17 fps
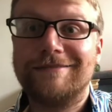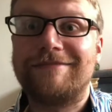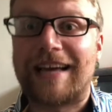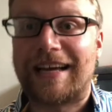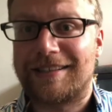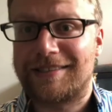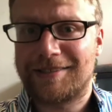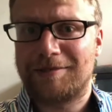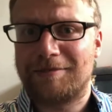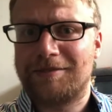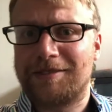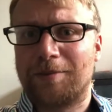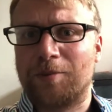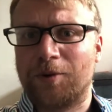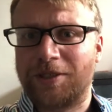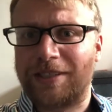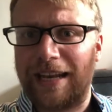that's
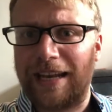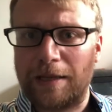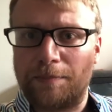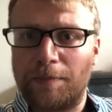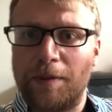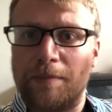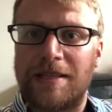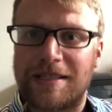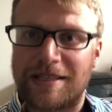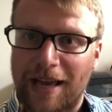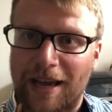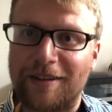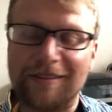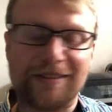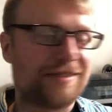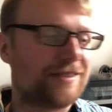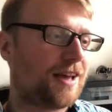somewhat delayed. But Mrs.
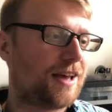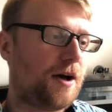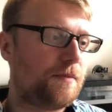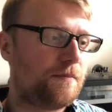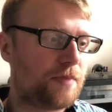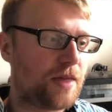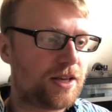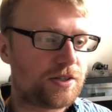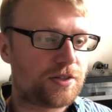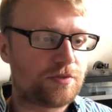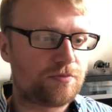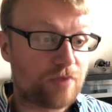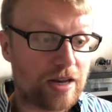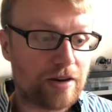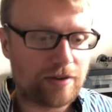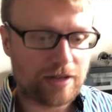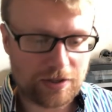Engels is
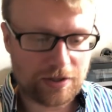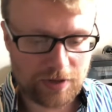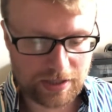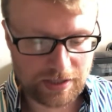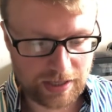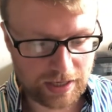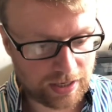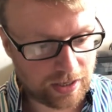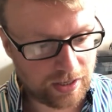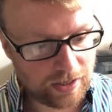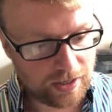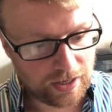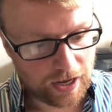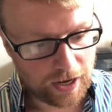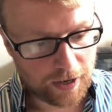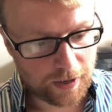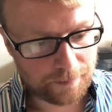really, really interesting,
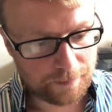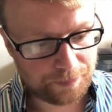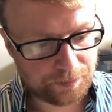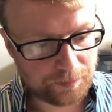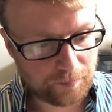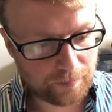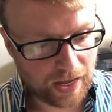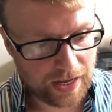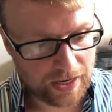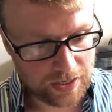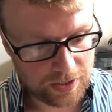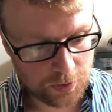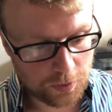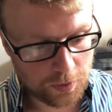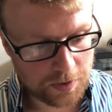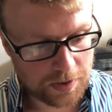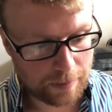and it
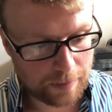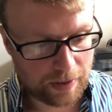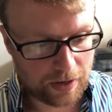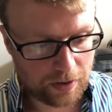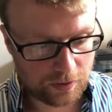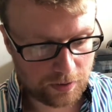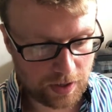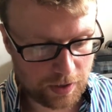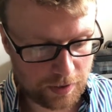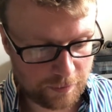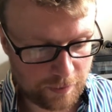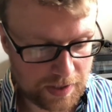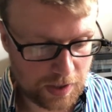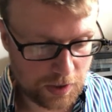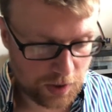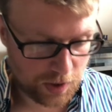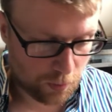talks about kind of
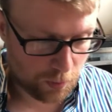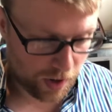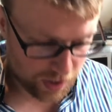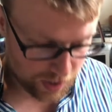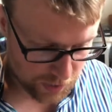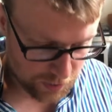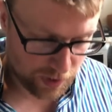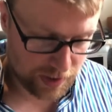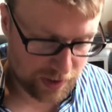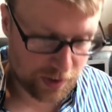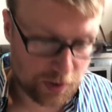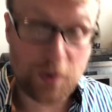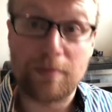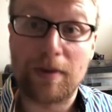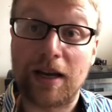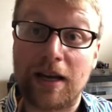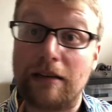essentially workers' rights, as
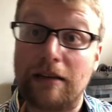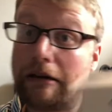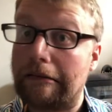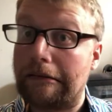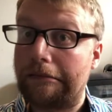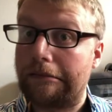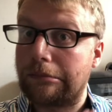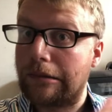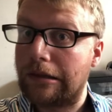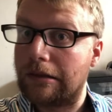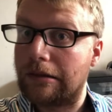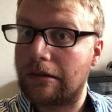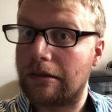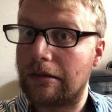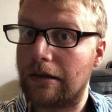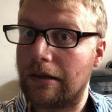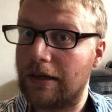you may guess,
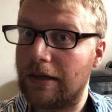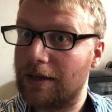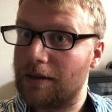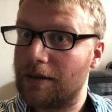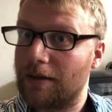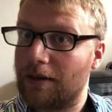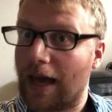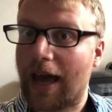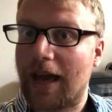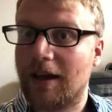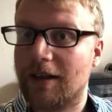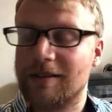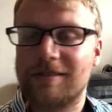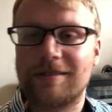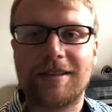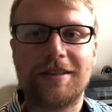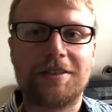with
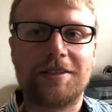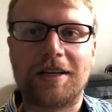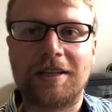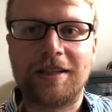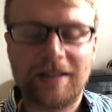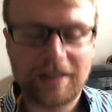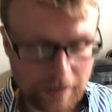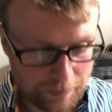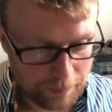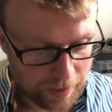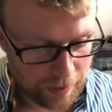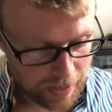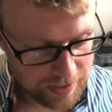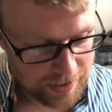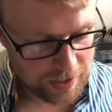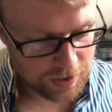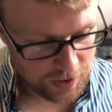Engels in the title. But
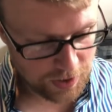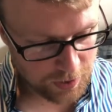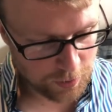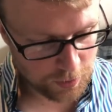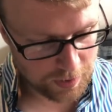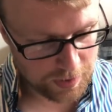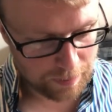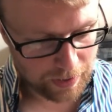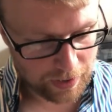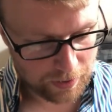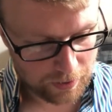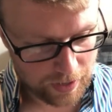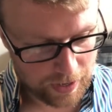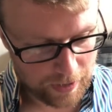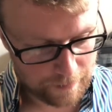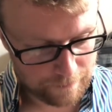it essentially talks about